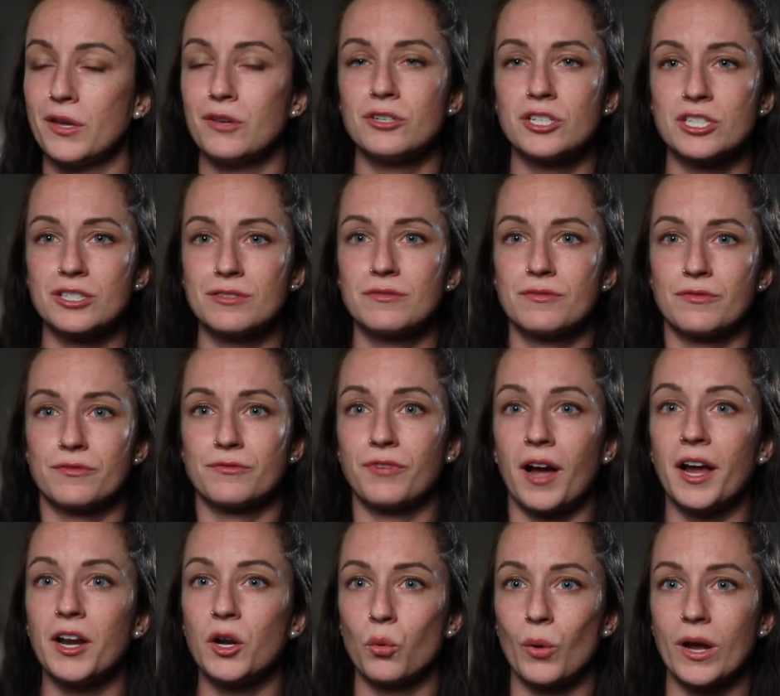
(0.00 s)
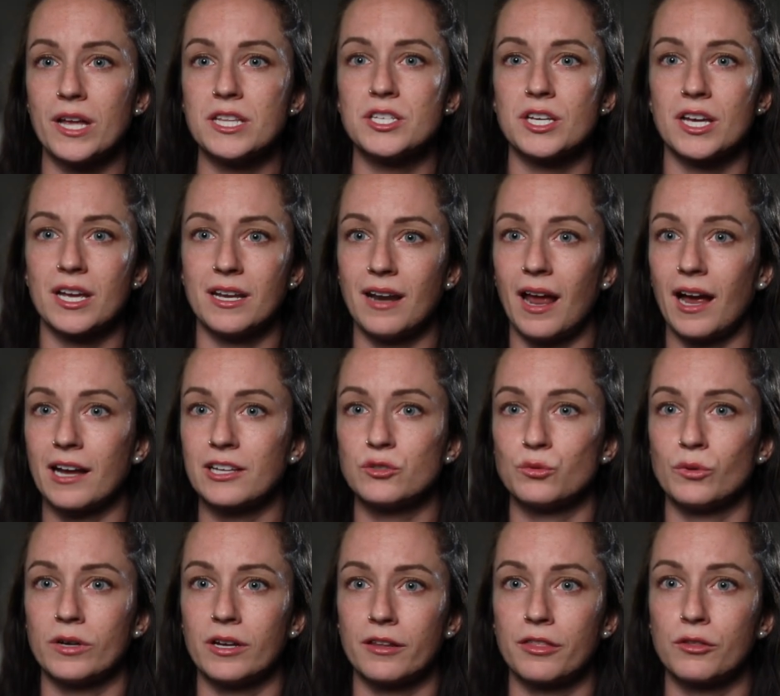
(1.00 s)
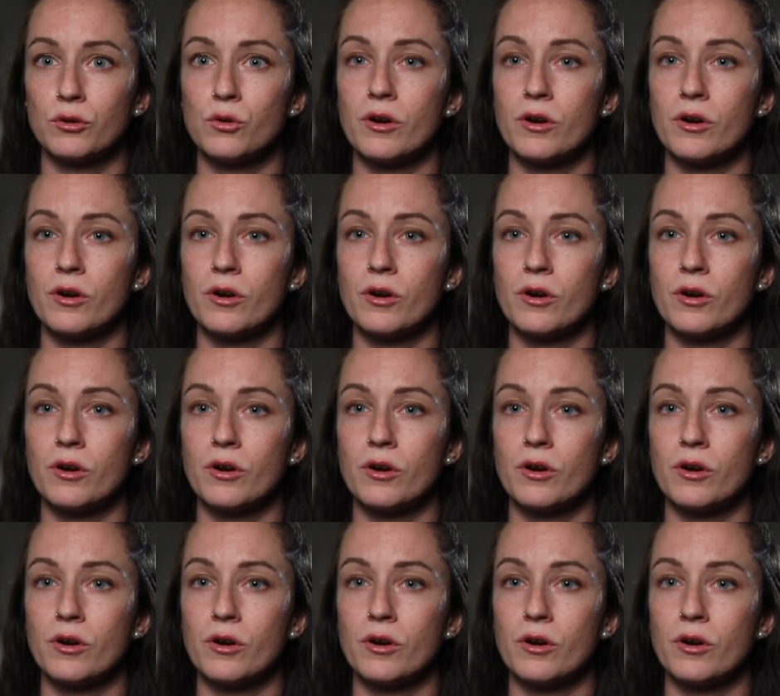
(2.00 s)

But you just find a way to connect with